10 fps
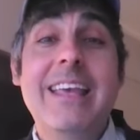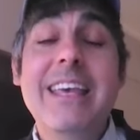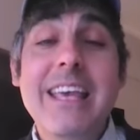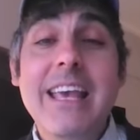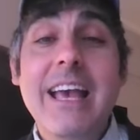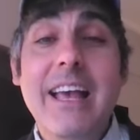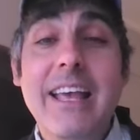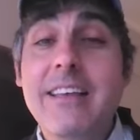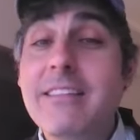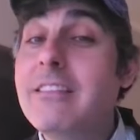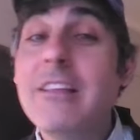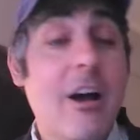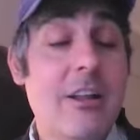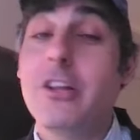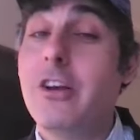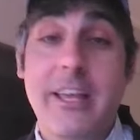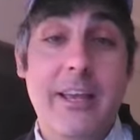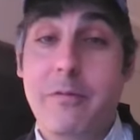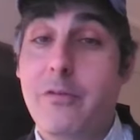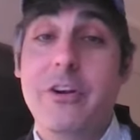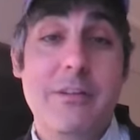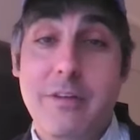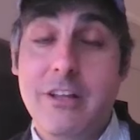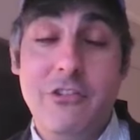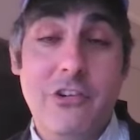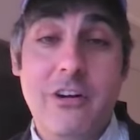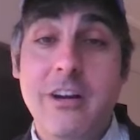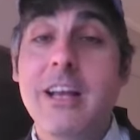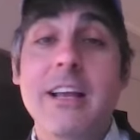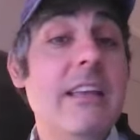he is not looking for an adventure.